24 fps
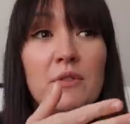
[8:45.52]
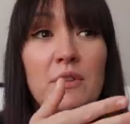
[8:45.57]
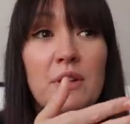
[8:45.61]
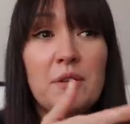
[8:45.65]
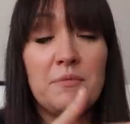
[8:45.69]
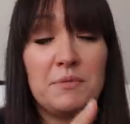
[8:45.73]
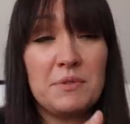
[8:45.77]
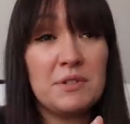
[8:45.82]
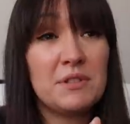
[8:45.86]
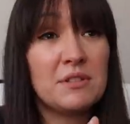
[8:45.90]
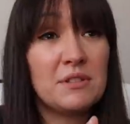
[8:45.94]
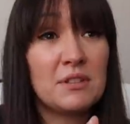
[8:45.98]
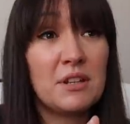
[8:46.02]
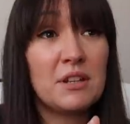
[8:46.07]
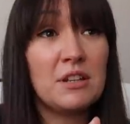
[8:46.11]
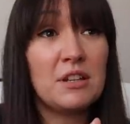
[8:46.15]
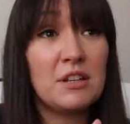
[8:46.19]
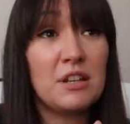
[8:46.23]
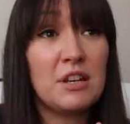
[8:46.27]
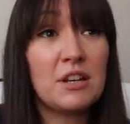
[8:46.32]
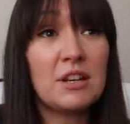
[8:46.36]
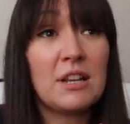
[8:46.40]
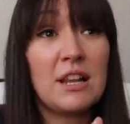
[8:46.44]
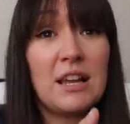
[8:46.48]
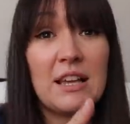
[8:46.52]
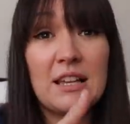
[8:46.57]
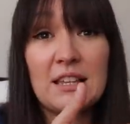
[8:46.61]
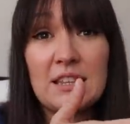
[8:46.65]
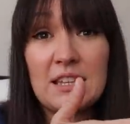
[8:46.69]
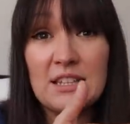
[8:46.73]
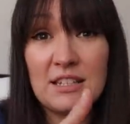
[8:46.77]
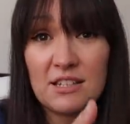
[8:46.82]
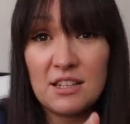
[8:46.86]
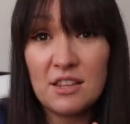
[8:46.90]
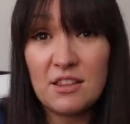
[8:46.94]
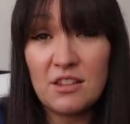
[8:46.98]
it was going to look like
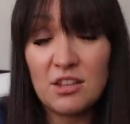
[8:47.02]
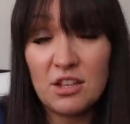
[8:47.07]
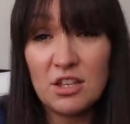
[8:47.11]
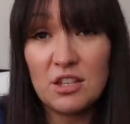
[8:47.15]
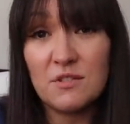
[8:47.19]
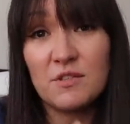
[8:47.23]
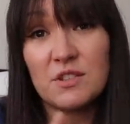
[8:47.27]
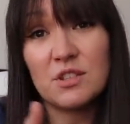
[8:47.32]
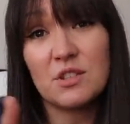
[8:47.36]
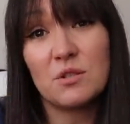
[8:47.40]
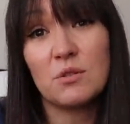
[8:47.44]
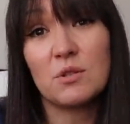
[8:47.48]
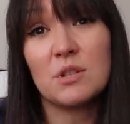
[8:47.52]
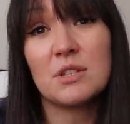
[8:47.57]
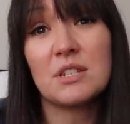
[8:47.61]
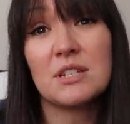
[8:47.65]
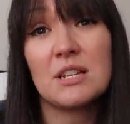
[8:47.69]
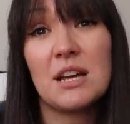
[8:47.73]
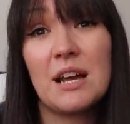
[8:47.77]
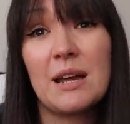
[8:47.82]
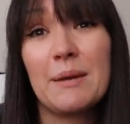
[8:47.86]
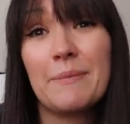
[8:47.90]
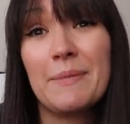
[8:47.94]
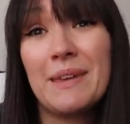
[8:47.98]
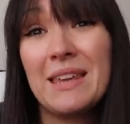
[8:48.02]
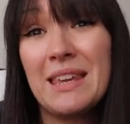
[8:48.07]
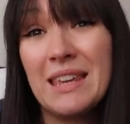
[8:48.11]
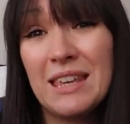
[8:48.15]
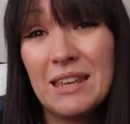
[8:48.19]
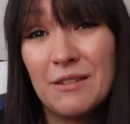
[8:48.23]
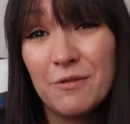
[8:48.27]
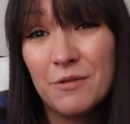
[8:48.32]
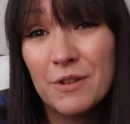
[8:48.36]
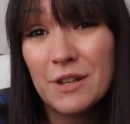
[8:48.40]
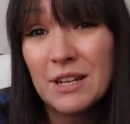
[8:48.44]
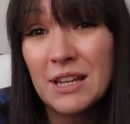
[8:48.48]
this third of school at a time,
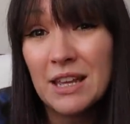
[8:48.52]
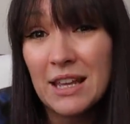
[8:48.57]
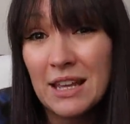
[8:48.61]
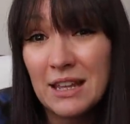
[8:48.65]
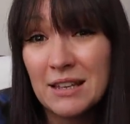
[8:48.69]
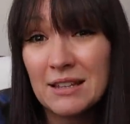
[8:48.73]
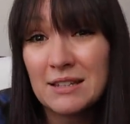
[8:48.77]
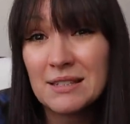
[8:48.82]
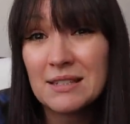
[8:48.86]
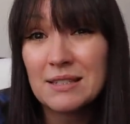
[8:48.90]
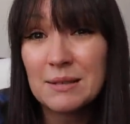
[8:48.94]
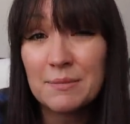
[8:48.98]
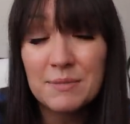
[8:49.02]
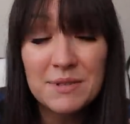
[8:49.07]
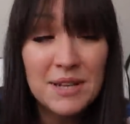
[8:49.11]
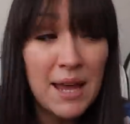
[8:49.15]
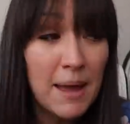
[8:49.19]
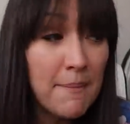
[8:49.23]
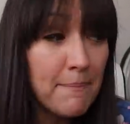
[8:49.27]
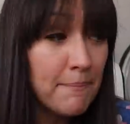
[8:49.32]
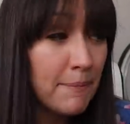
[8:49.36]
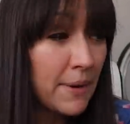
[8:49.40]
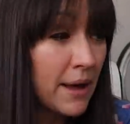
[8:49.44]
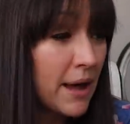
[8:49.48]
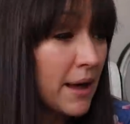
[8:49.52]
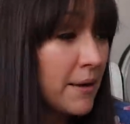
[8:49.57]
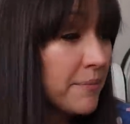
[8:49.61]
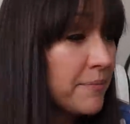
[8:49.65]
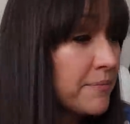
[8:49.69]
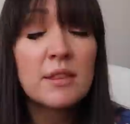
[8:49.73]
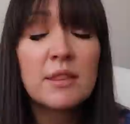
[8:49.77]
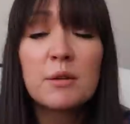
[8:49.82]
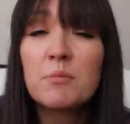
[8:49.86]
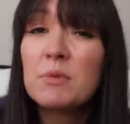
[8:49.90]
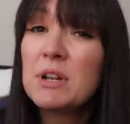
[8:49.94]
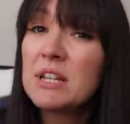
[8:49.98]
even in September.
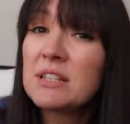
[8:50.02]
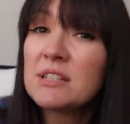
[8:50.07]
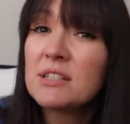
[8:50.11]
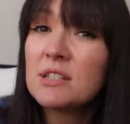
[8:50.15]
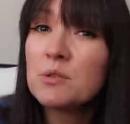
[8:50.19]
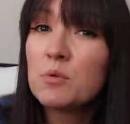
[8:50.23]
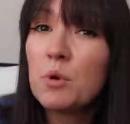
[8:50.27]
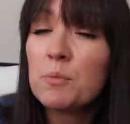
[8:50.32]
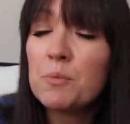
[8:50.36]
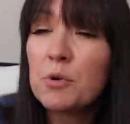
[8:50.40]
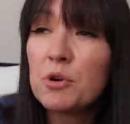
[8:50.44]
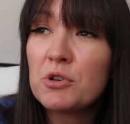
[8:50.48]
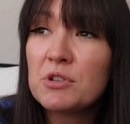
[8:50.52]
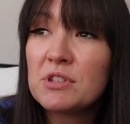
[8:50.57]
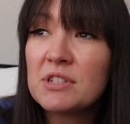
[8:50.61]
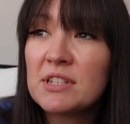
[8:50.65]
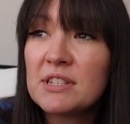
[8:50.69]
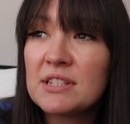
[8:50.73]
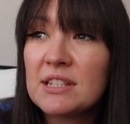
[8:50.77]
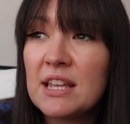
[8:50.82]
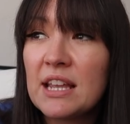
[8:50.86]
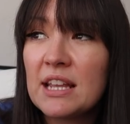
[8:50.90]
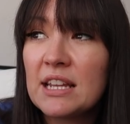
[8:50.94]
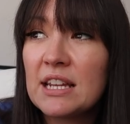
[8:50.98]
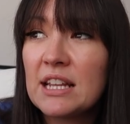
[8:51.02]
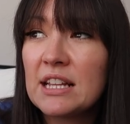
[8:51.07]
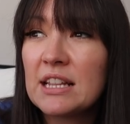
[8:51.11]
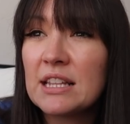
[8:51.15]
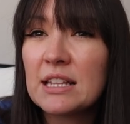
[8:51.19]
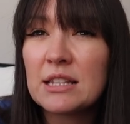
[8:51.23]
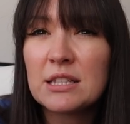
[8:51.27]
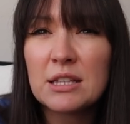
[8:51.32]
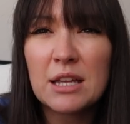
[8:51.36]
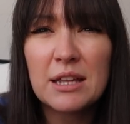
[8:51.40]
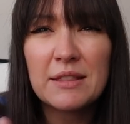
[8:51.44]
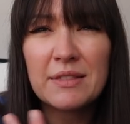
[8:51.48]
Then we listened to what Boris is saying in
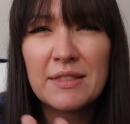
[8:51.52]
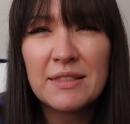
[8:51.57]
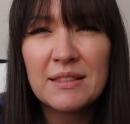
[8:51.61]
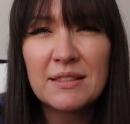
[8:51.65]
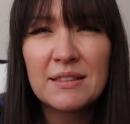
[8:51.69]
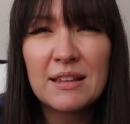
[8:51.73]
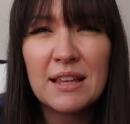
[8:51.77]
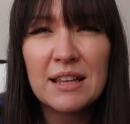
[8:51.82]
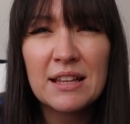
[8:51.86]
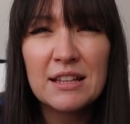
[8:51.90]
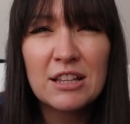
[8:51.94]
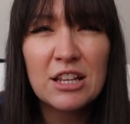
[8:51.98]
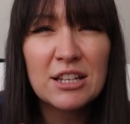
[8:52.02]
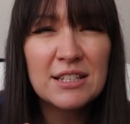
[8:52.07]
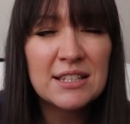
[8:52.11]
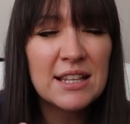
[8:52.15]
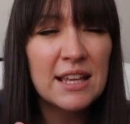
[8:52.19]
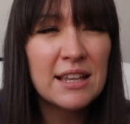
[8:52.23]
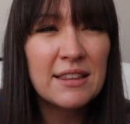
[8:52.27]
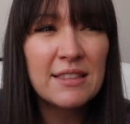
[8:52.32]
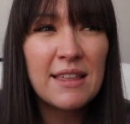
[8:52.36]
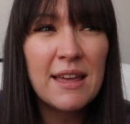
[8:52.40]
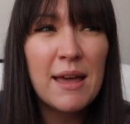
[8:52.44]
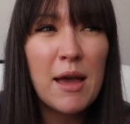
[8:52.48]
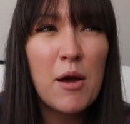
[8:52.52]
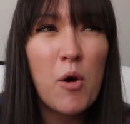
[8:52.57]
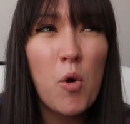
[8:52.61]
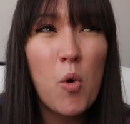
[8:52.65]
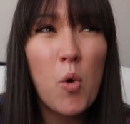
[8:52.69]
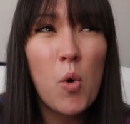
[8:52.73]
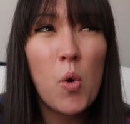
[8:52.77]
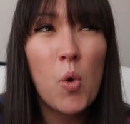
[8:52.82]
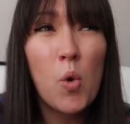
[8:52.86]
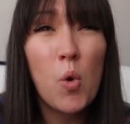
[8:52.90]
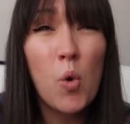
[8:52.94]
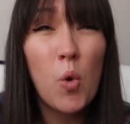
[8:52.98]
England, and it looks like they're
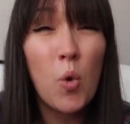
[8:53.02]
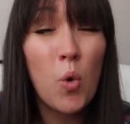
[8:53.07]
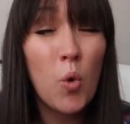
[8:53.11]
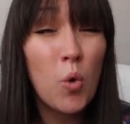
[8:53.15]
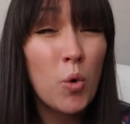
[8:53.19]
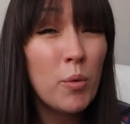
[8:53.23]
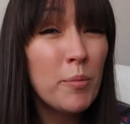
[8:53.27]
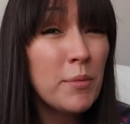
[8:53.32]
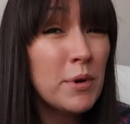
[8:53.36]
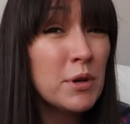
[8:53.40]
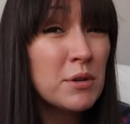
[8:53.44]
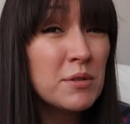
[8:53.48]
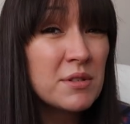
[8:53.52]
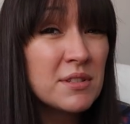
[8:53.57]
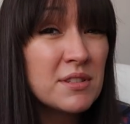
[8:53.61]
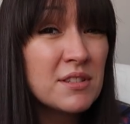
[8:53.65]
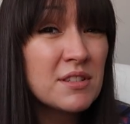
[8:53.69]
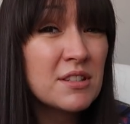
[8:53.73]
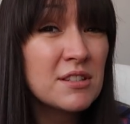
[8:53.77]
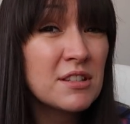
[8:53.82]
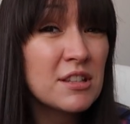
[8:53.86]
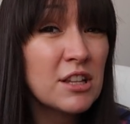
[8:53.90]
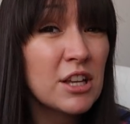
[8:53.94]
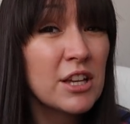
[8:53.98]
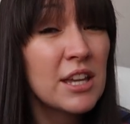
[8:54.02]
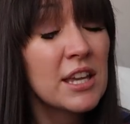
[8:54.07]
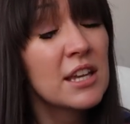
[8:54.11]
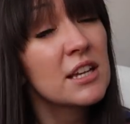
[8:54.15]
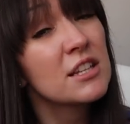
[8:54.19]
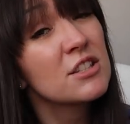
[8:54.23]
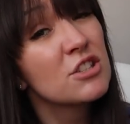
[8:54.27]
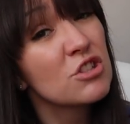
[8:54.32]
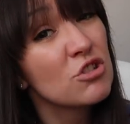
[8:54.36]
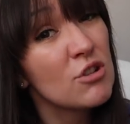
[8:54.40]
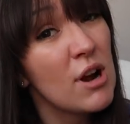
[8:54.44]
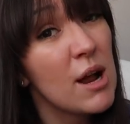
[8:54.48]
almost looking
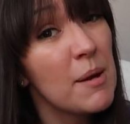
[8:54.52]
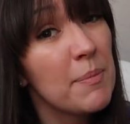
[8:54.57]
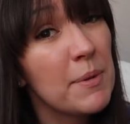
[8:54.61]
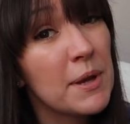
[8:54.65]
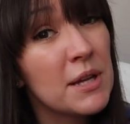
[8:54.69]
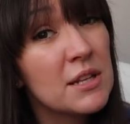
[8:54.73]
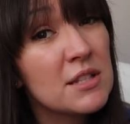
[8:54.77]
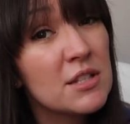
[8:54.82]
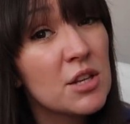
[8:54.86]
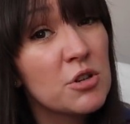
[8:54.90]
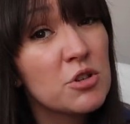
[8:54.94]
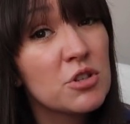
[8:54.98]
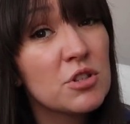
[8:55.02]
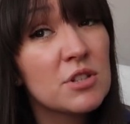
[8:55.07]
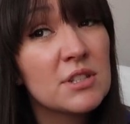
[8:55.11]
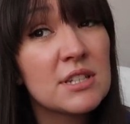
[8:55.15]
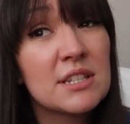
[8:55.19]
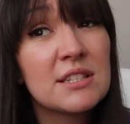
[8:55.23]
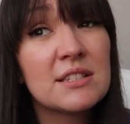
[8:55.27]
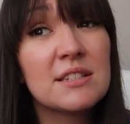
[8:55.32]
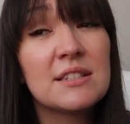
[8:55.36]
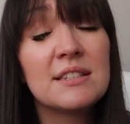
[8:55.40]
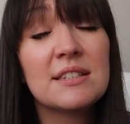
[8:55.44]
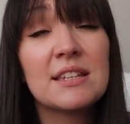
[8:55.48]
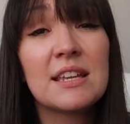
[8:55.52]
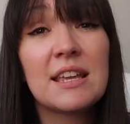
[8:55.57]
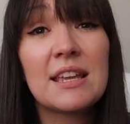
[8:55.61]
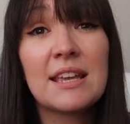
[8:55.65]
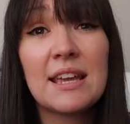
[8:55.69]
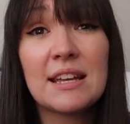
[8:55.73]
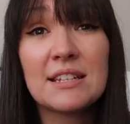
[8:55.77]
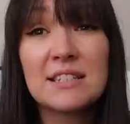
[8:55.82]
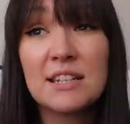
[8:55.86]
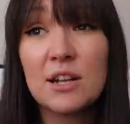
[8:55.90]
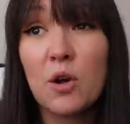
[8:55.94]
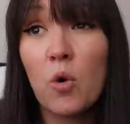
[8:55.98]
at scrapping social distancing and
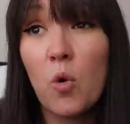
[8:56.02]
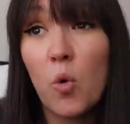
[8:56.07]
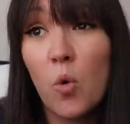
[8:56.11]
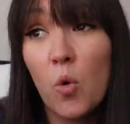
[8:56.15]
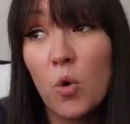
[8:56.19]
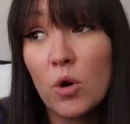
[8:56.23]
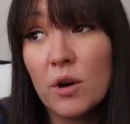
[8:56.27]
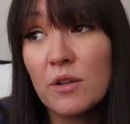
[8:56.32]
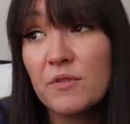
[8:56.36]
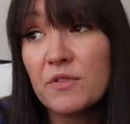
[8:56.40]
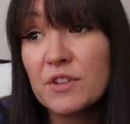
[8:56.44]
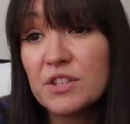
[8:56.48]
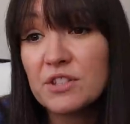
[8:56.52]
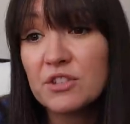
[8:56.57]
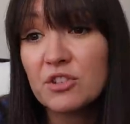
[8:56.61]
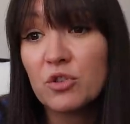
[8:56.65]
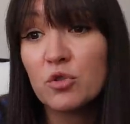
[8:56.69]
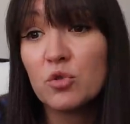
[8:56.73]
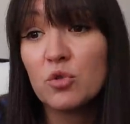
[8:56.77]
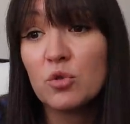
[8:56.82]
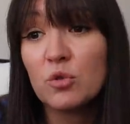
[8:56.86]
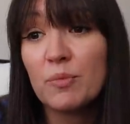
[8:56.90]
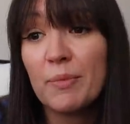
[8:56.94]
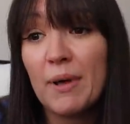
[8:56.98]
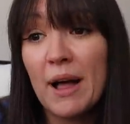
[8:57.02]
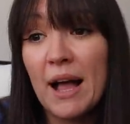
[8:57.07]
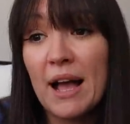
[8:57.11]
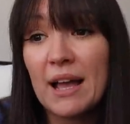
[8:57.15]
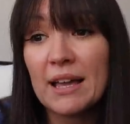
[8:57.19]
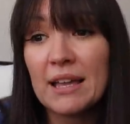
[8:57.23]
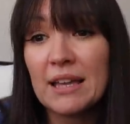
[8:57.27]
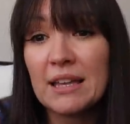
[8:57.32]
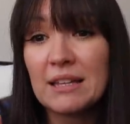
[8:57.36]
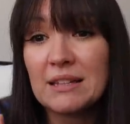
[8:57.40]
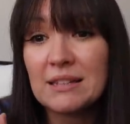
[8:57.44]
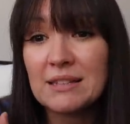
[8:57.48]
getting all of the school
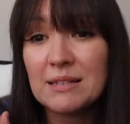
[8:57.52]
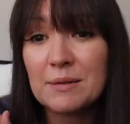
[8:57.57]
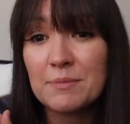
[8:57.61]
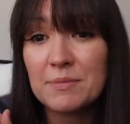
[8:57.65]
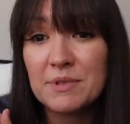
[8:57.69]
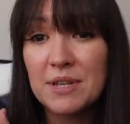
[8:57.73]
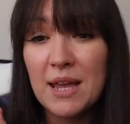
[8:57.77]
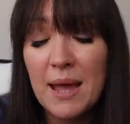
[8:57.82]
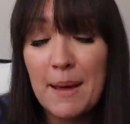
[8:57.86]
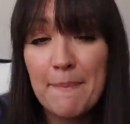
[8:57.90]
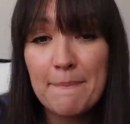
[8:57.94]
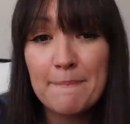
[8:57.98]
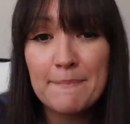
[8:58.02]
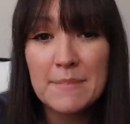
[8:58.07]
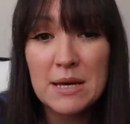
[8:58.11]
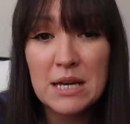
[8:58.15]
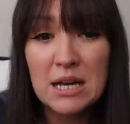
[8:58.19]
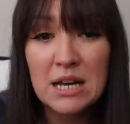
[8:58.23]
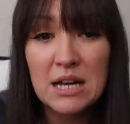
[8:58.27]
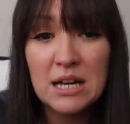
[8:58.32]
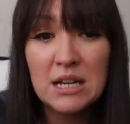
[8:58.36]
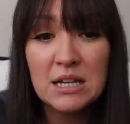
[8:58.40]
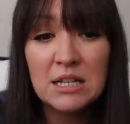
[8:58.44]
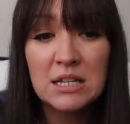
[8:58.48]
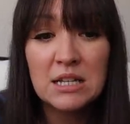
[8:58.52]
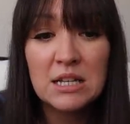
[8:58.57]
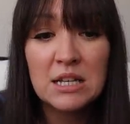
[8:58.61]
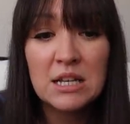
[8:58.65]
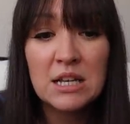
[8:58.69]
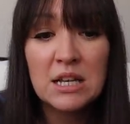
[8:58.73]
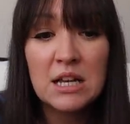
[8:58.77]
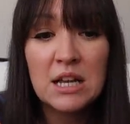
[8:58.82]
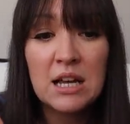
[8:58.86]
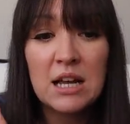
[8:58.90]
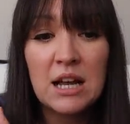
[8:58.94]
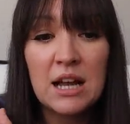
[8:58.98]
back in September.
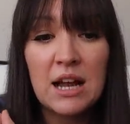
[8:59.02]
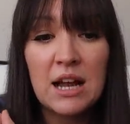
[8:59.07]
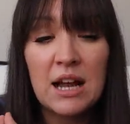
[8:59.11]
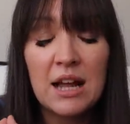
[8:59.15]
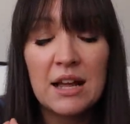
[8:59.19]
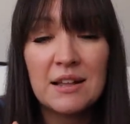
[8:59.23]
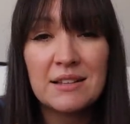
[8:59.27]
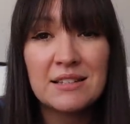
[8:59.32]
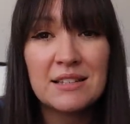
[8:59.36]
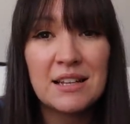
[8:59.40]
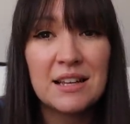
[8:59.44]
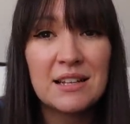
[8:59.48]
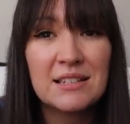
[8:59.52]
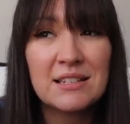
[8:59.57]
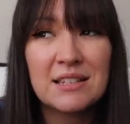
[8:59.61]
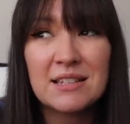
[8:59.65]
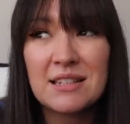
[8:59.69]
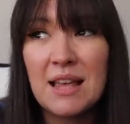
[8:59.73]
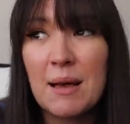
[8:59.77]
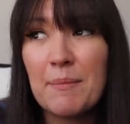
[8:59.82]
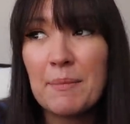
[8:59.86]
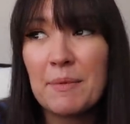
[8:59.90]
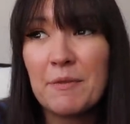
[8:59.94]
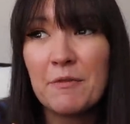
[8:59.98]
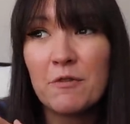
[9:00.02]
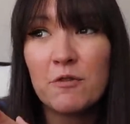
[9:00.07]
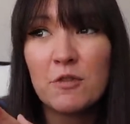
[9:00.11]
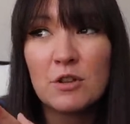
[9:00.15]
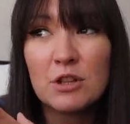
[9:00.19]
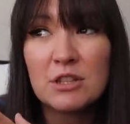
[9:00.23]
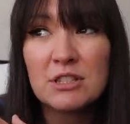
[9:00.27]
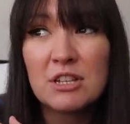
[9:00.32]
And does that mean full